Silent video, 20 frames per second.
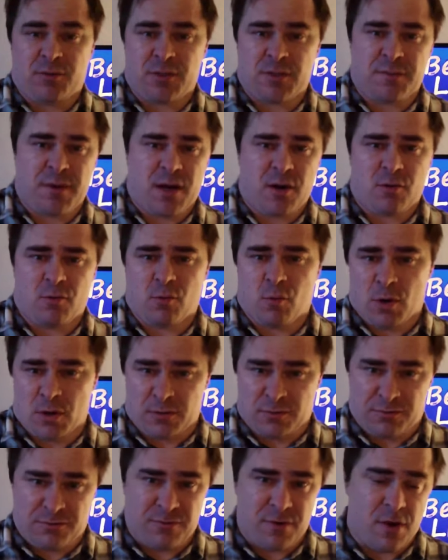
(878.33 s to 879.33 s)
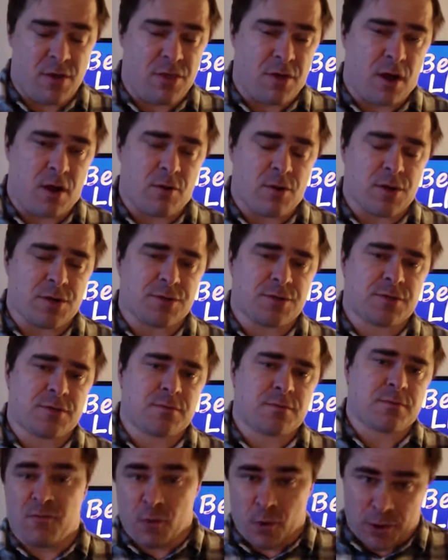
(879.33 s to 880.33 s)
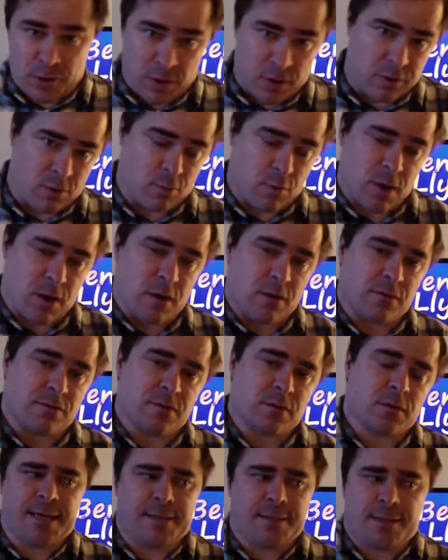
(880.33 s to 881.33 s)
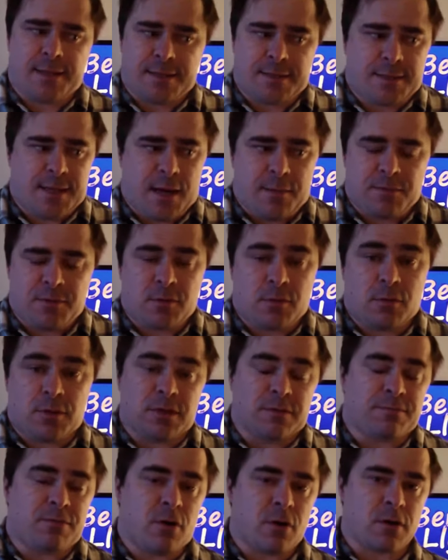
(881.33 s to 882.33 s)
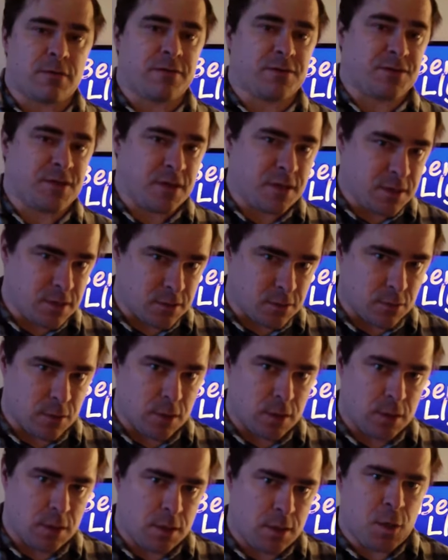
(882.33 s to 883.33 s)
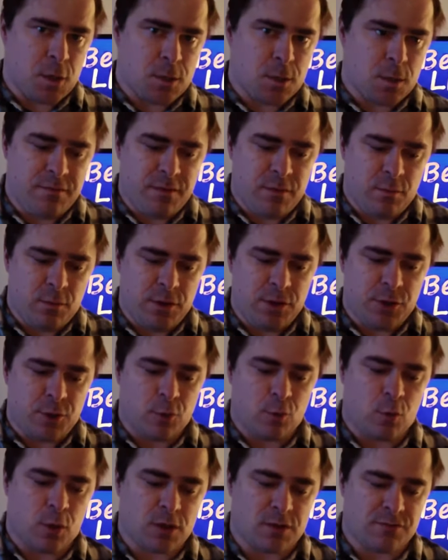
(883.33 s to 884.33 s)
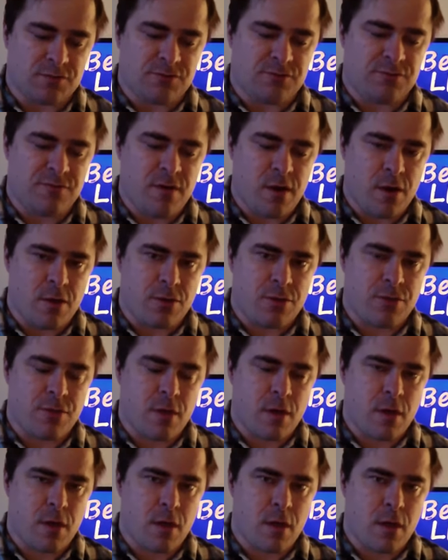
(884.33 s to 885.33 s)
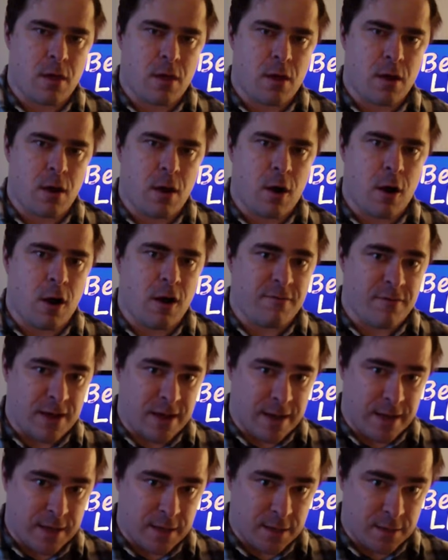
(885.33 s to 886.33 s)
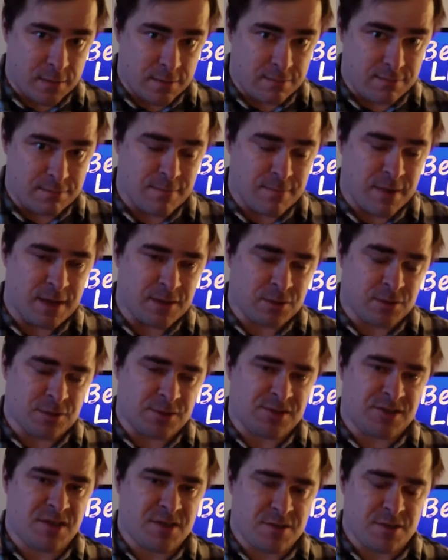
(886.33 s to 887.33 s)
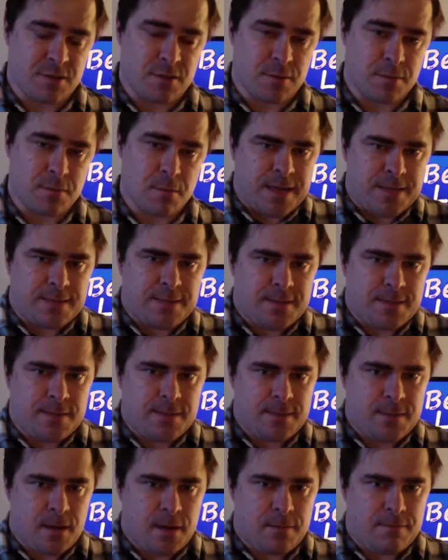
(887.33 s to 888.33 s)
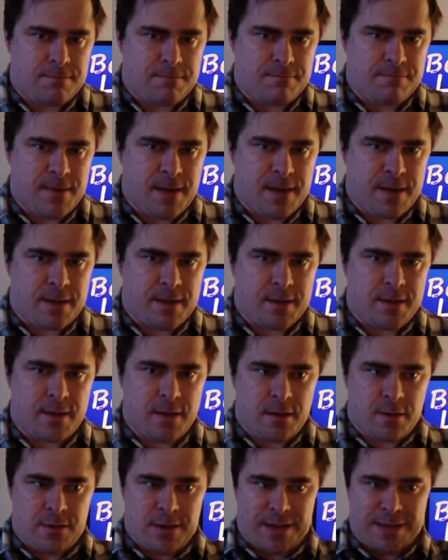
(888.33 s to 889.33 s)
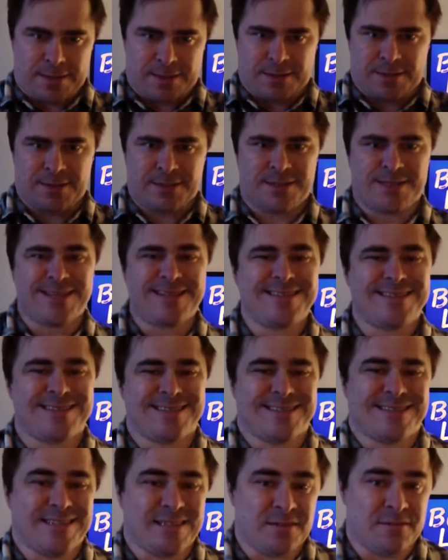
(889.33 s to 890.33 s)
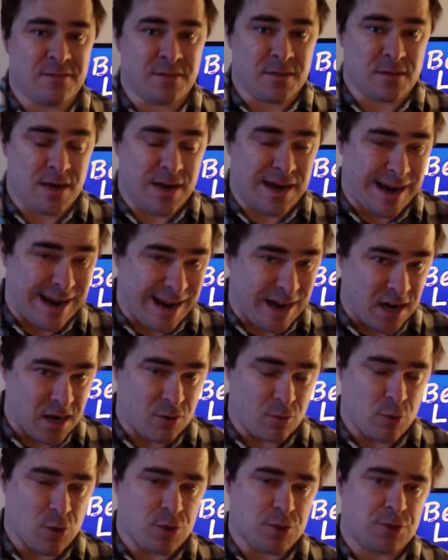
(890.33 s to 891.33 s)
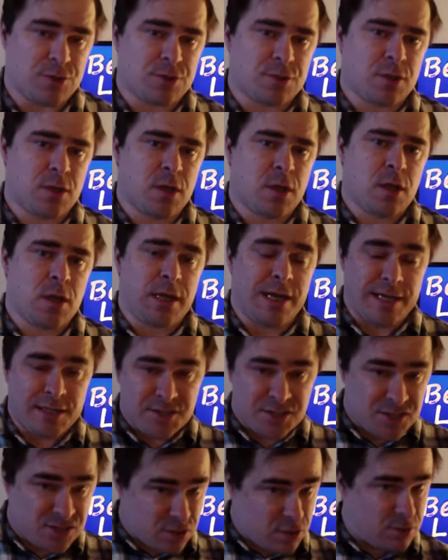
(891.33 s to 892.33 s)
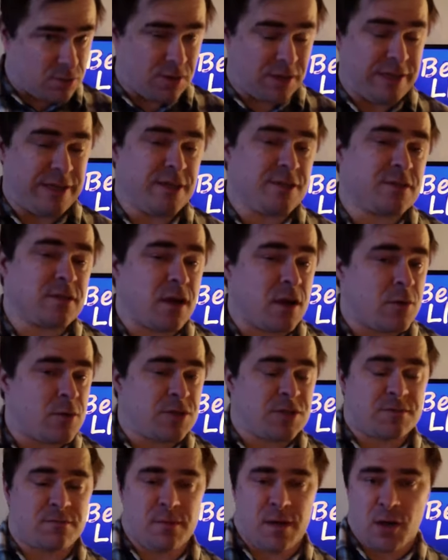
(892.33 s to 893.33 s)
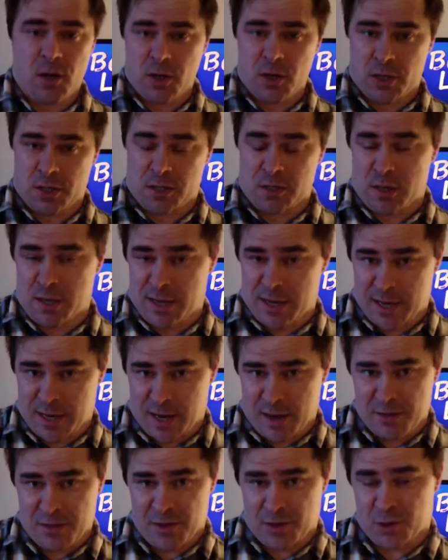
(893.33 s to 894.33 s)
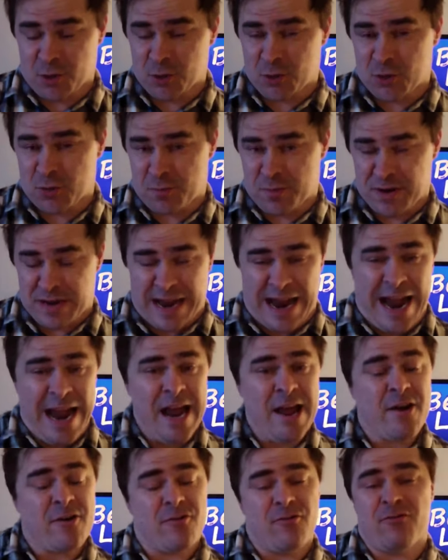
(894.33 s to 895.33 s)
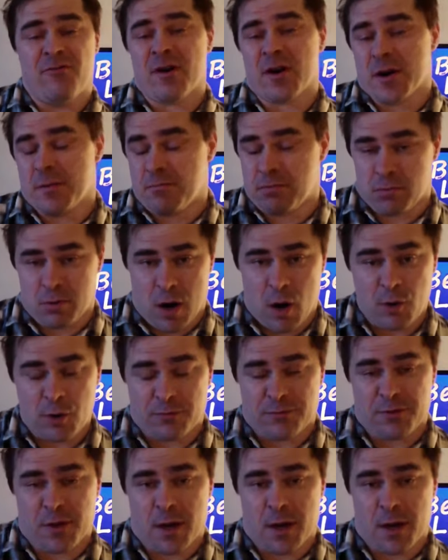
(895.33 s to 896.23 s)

it was about one fifth Irish before another wave. And that's absolutely a part of its history. But even when you're one fifth of a major city, that does not make that city even Irish. It certainly is Irish American, and I think you should be very proud of